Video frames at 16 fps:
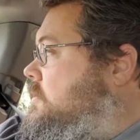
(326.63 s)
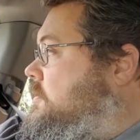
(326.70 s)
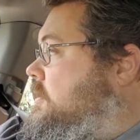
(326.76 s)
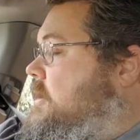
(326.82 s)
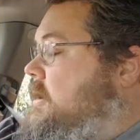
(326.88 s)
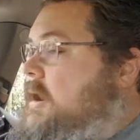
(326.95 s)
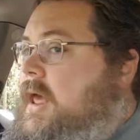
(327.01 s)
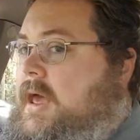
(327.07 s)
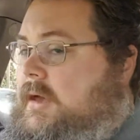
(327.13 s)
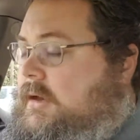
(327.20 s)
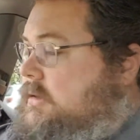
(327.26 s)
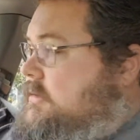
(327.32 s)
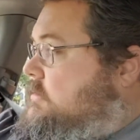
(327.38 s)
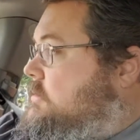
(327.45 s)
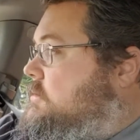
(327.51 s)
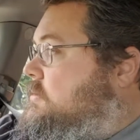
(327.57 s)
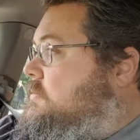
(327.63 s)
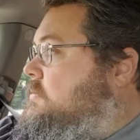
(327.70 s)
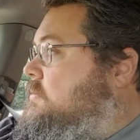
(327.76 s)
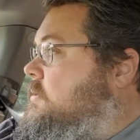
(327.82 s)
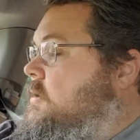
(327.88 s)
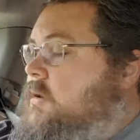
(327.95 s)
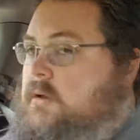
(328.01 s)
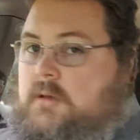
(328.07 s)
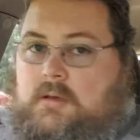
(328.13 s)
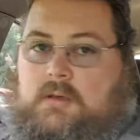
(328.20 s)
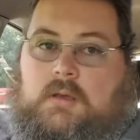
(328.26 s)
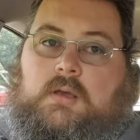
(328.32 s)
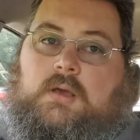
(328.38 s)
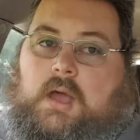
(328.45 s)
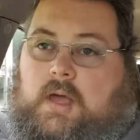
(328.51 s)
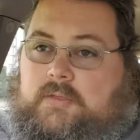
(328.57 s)
The next,
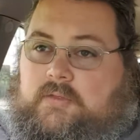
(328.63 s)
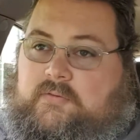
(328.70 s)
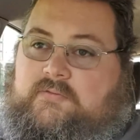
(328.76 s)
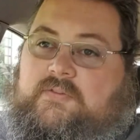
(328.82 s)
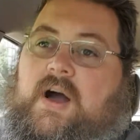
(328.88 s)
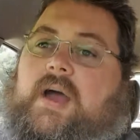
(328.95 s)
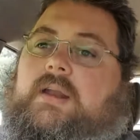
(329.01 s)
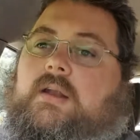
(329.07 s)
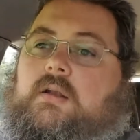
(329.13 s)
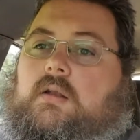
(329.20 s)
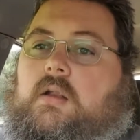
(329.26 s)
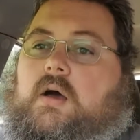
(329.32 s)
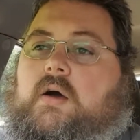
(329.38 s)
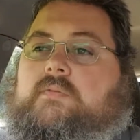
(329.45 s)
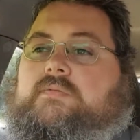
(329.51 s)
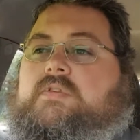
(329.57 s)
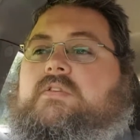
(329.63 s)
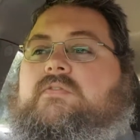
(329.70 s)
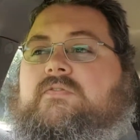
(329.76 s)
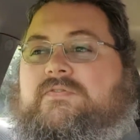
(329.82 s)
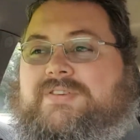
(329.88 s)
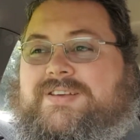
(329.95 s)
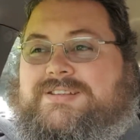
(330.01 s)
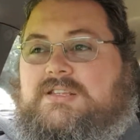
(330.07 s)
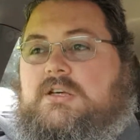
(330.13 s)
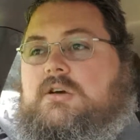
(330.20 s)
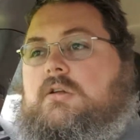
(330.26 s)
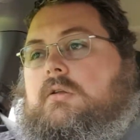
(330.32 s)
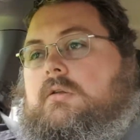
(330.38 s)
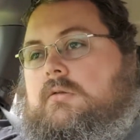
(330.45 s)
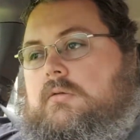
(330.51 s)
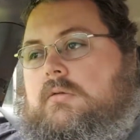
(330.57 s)
and the final of the physical